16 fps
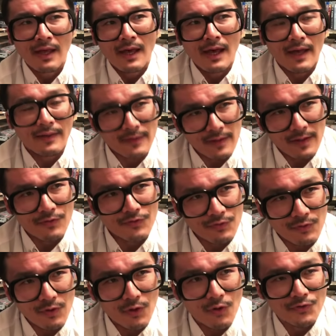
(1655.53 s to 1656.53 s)
And then I
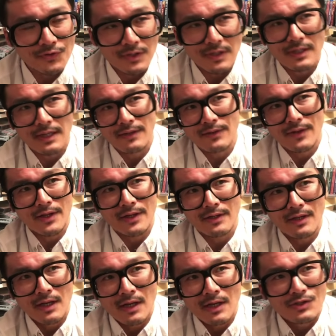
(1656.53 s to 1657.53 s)
just closed it, and
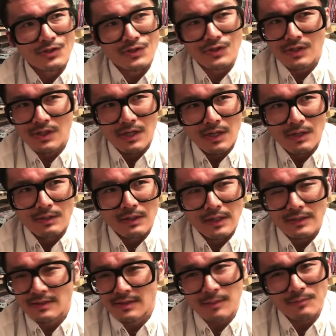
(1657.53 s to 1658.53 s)
then just
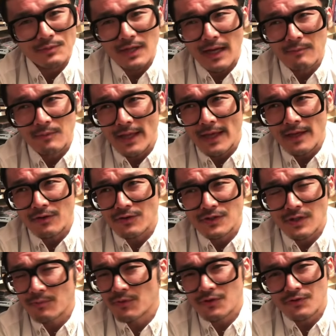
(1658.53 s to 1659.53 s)
uh, sometime later,
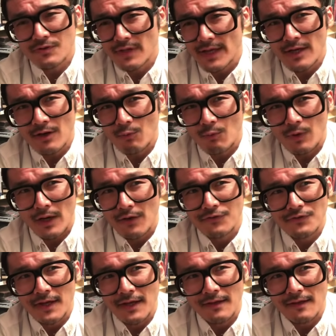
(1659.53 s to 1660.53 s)
some years later, when I
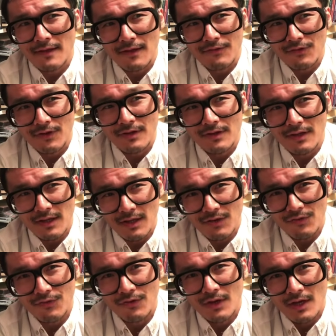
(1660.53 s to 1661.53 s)
was taking the
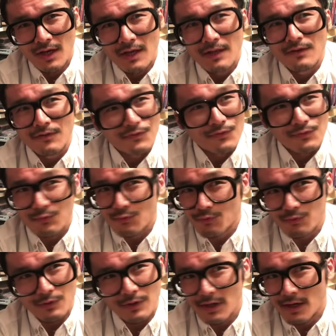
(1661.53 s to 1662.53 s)
SATs, this
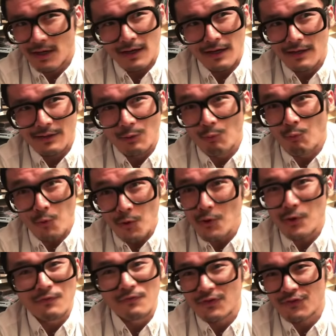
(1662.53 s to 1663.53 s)
yeah, the
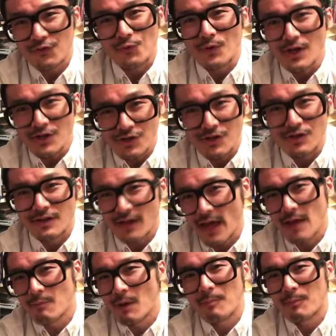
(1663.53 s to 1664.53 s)
word evisceration
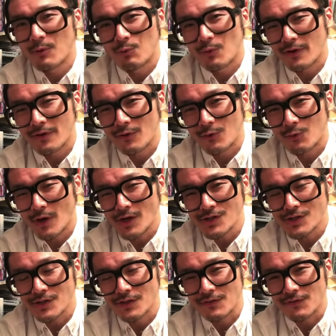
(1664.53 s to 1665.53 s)
came up in one of the
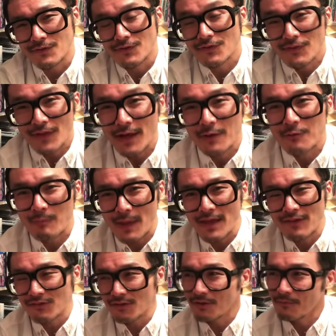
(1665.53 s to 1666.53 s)
questions. Isn't that
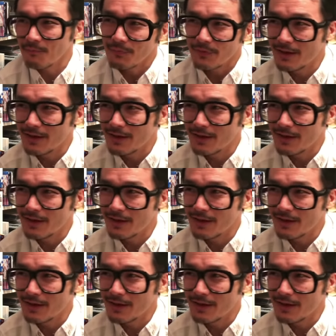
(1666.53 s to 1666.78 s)
amazing?